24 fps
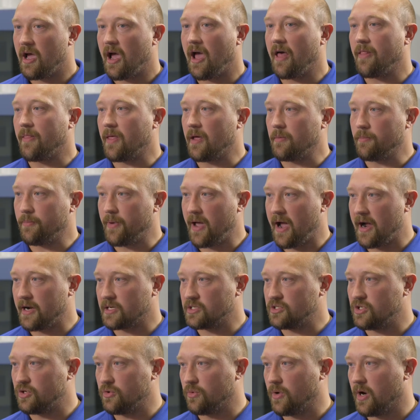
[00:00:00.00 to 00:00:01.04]
and then
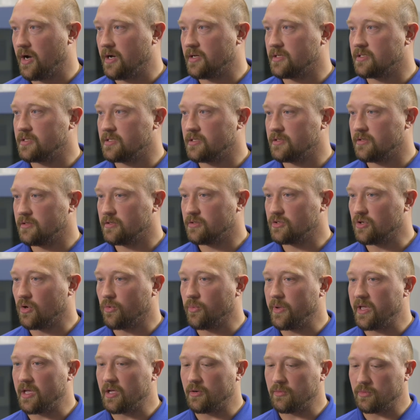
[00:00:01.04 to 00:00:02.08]
back to us. So
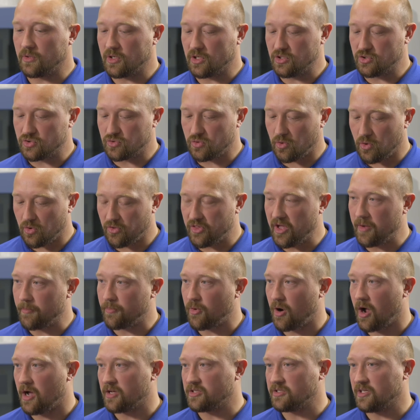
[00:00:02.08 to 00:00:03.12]
we can control that
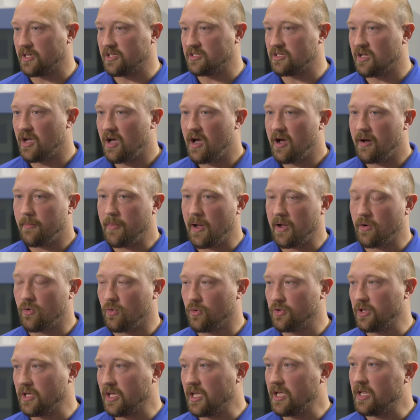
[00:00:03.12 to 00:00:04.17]
process by
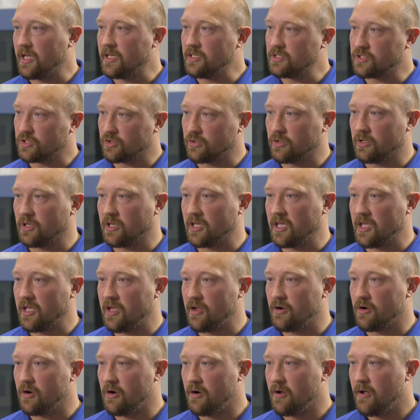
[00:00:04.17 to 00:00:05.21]
holding it internally
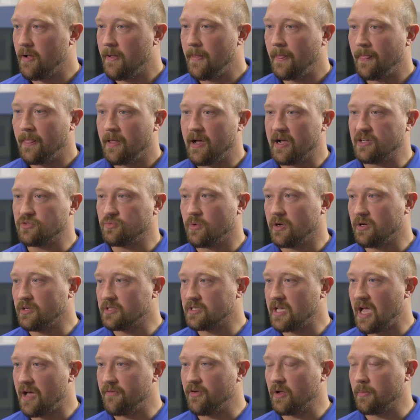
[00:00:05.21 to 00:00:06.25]
here, as well
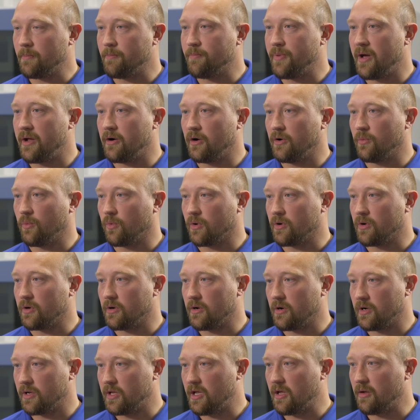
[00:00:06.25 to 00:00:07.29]
as having better
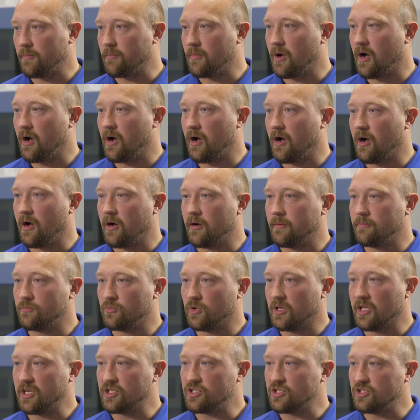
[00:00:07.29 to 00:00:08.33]
working
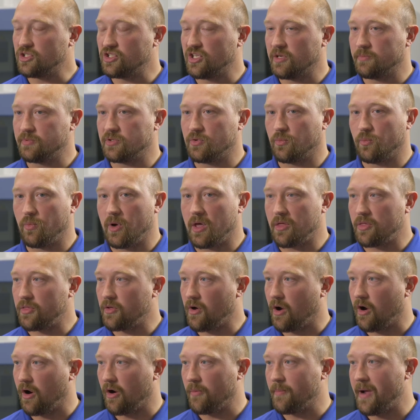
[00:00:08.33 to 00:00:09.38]
relationships with
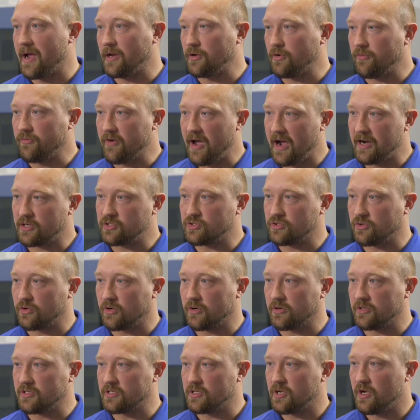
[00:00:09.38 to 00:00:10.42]
our
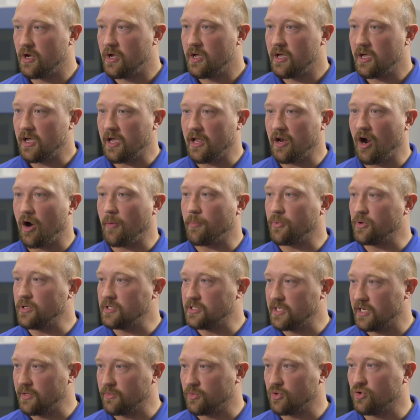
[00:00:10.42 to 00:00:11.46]
manufacturers in our
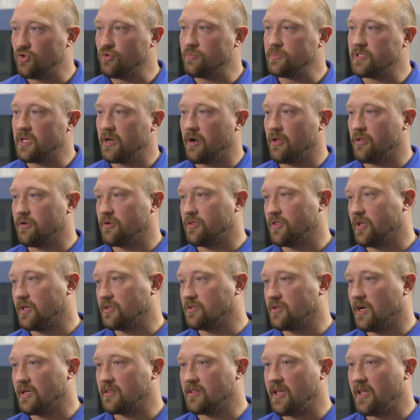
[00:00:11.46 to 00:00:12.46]
printing rooms and other things like